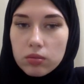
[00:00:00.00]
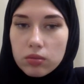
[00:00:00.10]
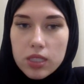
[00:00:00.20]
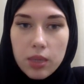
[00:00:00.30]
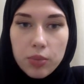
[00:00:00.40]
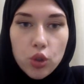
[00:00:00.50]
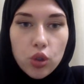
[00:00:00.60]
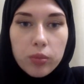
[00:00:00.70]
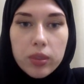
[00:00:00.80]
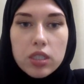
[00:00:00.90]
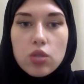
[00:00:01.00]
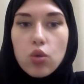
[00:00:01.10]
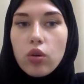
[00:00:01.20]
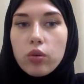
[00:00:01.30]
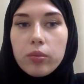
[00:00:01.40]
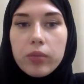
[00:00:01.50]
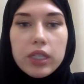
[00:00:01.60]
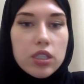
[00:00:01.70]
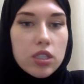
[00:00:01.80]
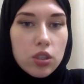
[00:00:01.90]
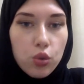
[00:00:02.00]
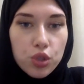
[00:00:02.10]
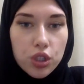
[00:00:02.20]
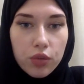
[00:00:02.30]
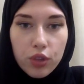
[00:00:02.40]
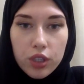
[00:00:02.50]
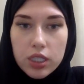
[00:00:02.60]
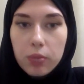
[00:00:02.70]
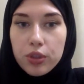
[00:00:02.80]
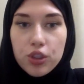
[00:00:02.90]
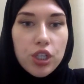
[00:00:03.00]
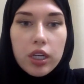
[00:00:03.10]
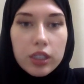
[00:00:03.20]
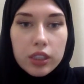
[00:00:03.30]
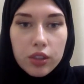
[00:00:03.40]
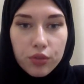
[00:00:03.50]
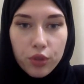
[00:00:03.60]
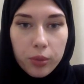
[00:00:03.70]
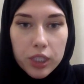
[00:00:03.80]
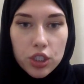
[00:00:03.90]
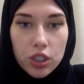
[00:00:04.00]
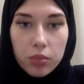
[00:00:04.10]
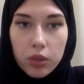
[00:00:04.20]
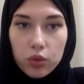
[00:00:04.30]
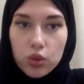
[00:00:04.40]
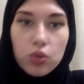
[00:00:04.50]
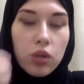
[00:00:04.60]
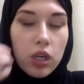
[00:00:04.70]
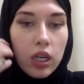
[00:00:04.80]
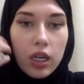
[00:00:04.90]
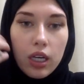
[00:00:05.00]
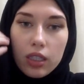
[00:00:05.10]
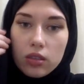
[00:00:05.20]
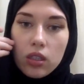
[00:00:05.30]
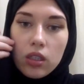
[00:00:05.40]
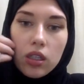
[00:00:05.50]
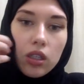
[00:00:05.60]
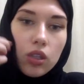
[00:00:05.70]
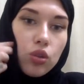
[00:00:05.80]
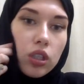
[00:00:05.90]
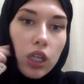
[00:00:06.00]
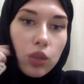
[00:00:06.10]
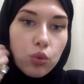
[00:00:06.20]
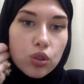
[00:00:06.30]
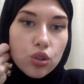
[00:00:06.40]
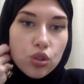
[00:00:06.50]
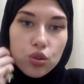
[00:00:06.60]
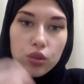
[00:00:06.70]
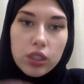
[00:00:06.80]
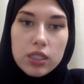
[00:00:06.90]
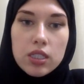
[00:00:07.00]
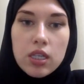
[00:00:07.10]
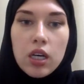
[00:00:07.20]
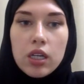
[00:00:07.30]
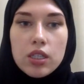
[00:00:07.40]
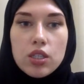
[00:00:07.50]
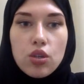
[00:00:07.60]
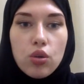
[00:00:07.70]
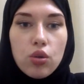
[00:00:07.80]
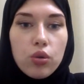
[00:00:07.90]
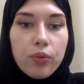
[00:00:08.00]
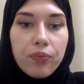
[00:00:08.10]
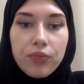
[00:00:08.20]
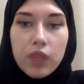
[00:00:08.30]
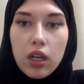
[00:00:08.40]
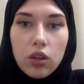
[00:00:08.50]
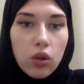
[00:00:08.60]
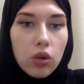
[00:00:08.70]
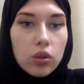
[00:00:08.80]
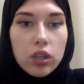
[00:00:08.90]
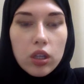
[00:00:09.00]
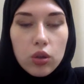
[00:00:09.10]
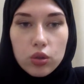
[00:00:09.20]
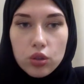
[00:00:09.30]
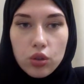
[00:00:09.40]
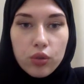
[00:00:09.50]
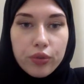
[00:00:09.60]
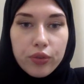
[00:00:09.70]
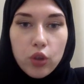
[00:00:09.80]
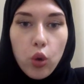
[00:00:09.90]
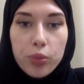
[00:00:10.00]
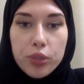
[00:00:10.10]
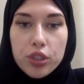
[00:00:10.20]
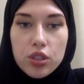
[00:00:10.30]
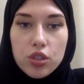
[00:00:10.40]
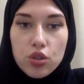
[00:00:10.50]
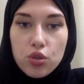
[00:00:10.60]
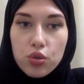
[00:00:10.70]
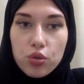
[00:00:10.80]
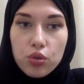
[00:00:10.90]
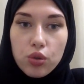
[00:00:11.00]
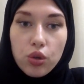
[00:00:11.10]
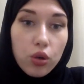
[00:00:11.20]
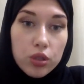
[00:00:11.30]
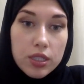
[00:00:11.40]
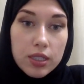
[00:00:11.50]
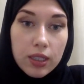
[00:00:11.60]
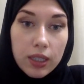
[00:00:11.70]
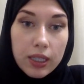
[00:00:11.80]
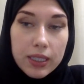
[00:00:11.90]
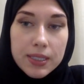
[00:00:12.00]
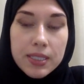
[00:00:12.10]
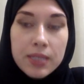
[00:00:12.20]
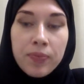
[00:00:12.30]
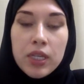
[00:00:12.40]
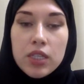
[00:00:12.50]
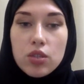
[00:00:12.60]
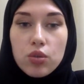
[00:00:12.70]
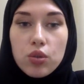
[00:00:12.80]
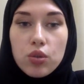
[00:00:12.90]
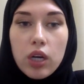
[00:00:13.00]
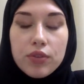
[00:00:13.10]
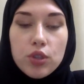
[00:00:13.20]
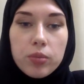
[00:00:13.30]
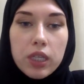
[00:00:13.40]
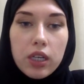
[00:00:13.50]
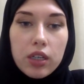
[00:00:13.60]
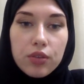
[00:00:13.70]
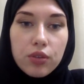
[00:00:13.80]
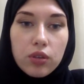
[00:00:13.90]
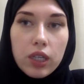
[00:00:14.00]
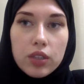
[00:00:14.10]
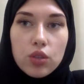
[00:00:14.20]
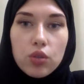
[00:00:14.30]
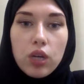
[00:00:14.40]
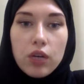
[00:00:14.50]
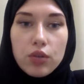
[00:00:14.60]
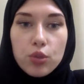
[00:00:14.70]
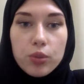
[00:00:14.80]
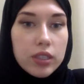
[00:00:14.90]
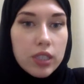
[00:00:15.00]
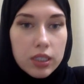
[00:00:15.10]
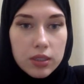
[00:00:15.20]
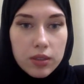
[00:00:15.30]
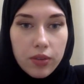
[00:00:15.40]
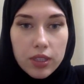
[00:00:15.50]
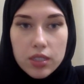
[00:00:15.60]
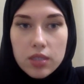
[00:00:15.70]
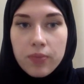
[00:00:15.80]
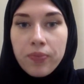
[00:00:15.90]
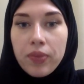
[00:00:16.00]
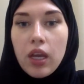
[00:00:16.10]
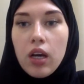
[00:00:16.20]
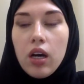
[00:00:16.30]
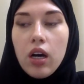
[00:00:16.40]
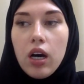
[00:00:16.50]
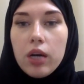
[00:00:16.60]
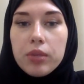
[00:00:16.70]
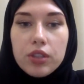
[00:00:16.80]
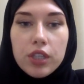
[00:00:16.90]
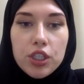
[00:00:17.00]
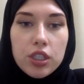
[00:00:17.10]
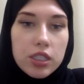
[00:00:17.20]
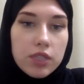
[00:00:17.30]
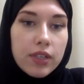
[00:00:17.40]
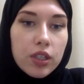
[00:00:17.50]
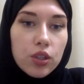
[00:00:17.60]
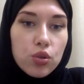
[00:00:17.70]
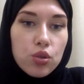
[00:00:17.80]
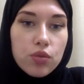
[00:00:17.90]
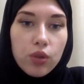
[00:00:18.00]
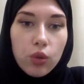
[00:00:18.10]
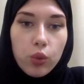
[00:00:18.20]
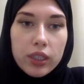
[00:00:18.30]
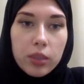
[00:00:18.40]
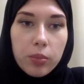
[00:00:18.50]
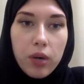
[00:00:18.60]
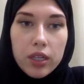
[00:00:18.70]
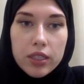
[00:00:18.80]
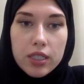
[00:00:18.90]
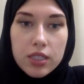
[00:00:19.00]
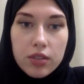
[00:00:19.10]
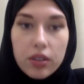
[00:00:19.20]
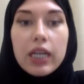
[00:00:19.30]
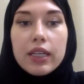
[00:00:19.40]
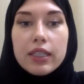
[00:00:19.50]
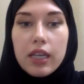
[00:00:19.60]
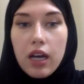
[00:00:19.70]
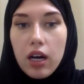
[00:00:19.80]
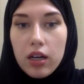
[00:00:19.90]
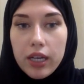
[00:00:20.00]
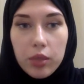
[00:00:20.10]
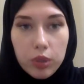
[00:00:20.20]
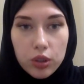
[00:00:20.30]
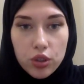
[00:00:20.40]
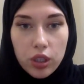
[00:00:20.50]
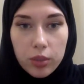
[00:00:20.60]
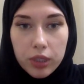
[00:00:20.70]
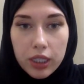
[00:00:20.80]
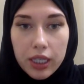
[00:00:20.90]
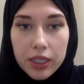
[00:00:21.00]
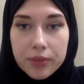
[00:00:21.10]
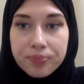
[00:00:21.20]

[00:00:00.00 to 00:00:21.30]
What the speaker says: some documents, or will make disclosure, for example, sharing information about you, and you did not want to do this. So a lot of options to cross the lines. So you have to be careful, and you have to predict this. Arbitration is very useful when the parties really they are able to communicate.